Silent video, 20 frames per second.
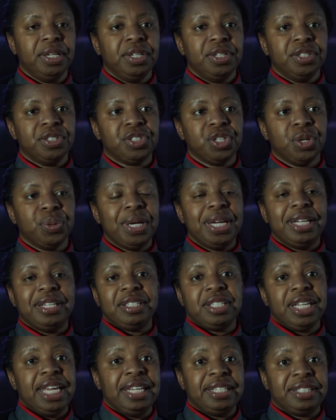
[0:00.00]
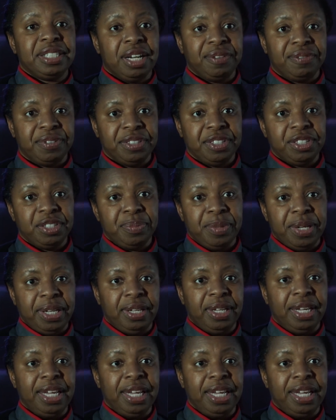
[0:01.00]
So it it toughens me.